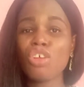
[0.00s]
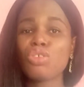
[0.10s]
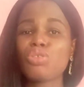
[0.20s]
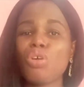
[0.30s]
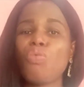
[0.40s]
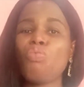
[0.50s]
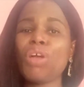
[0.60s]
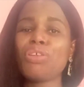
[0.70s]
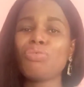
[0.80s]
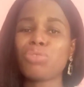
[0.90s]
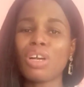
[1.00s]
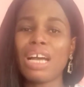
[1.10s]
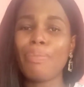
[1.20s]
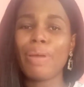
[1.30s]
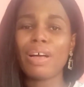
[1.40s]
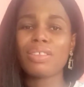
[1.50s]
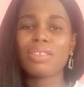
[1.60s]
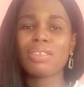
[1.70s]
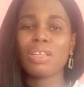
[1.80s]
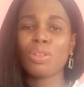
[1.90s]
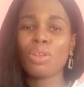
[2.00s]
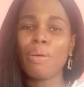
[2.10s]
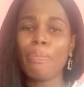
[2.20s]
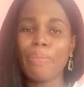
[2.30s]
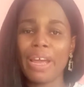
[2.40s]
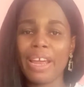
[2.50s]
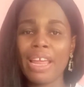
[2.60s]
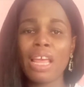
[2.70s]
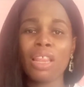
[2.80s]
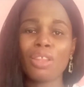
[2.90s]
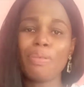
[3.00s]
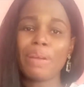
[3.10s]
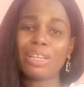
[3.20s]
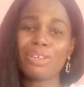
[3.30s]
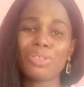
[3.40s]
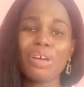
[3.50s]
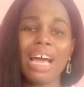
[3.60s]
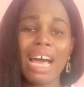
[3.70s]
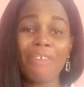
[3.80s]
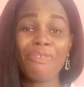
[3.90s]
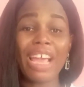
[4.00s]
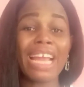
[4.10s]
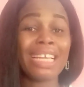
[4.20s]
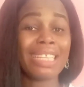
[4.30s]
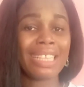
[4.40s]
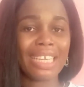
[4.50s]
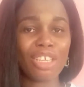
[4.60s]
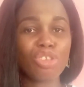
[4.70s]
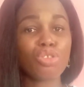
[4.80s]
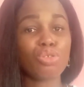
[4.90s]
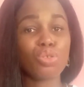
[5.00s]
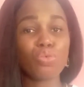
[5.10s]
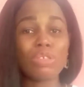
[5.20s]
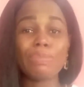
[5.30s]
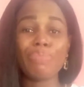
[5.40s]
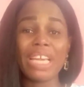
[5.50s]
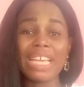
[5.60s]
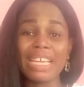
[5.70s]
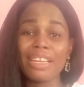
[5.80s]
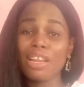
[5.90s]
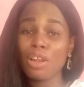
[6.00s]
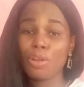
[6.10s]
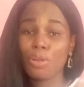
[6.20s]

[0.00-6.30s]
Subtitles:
So when you talk about number, number does not have anything to do with being